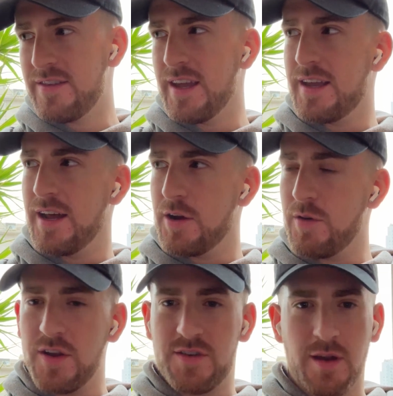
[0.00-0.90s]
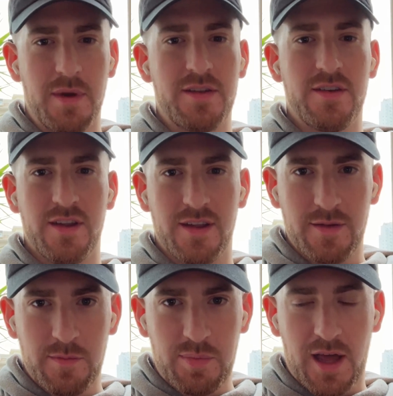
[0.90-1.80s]
guess like kind of cross-chain
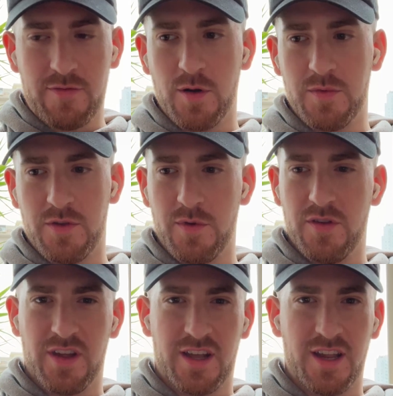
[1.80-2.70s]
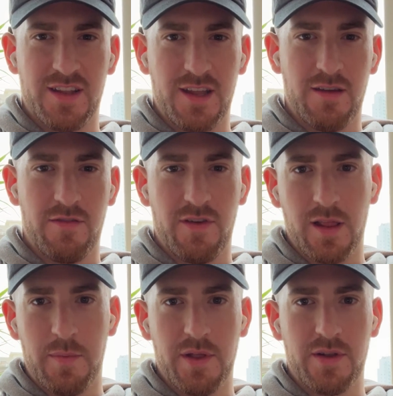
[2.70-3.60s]
messaging platforms as well as like kind of data
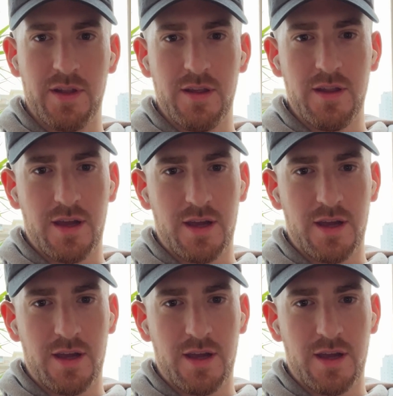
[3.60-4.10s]
availability